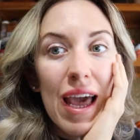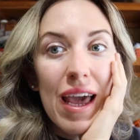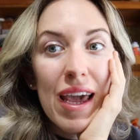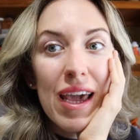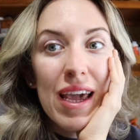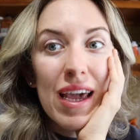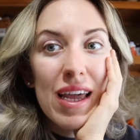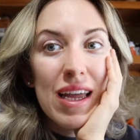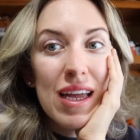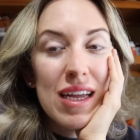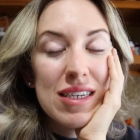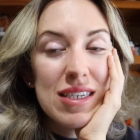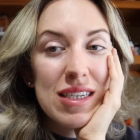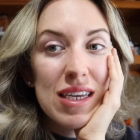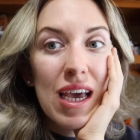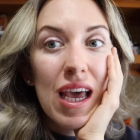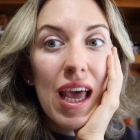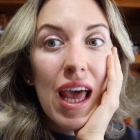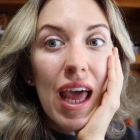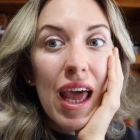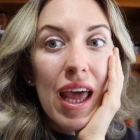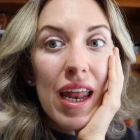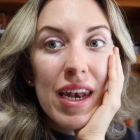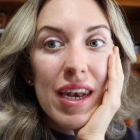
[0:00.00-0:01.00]
and
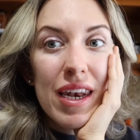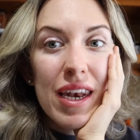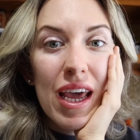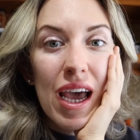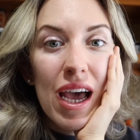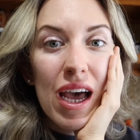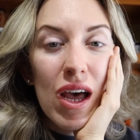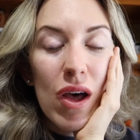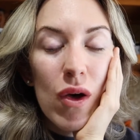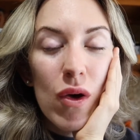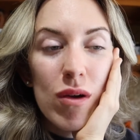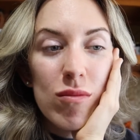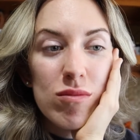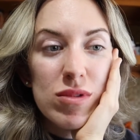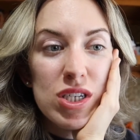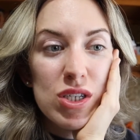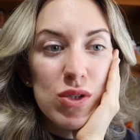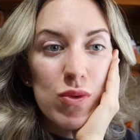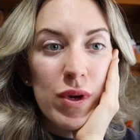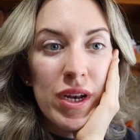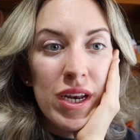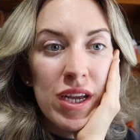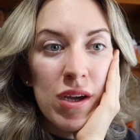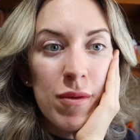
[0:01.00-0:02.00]
now I'm
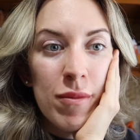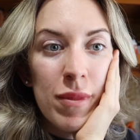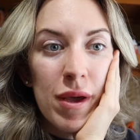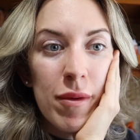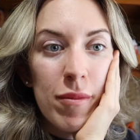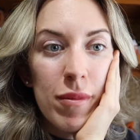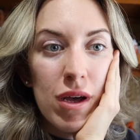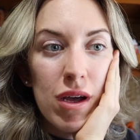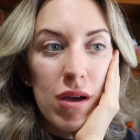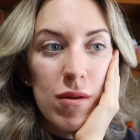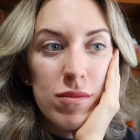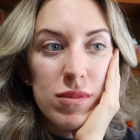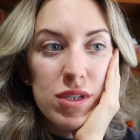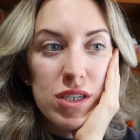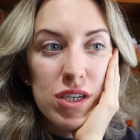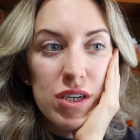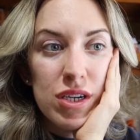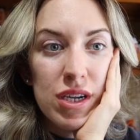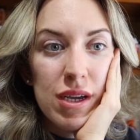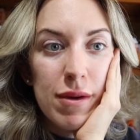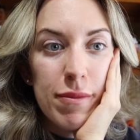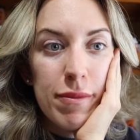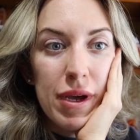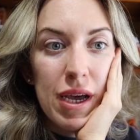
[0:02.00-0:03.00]
just waiting on my mom to
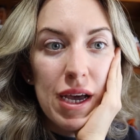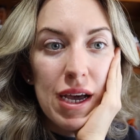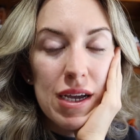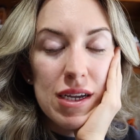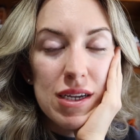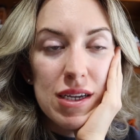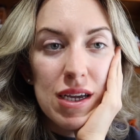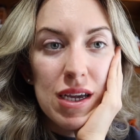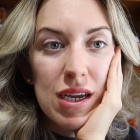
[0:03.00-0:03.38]
get back